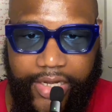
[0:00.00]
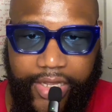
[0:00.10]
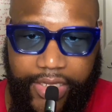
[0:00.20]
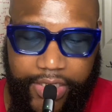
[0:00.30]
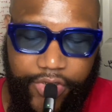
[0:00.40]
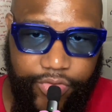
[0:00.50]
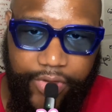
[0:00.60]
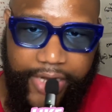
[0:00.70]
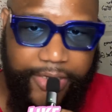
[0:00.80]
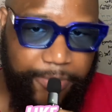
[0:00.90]
And they do
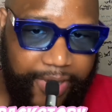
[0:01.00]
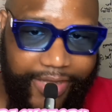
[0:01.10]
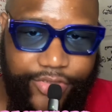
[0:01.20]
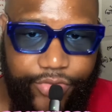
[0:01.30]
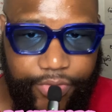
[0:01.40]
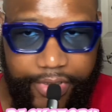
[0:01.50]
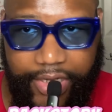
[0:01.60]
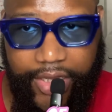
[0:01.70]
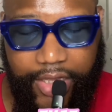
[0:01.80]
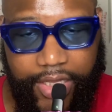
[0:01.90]
like the backstory
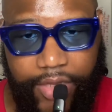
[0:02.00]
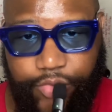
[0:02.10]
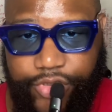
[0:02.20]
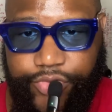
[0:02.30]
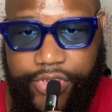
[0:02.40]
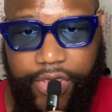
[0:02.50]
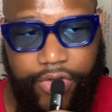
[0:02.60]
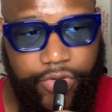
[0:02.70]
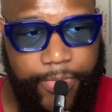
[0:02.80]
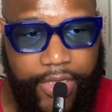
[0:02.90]
of that, which was
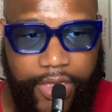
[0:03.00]
dope.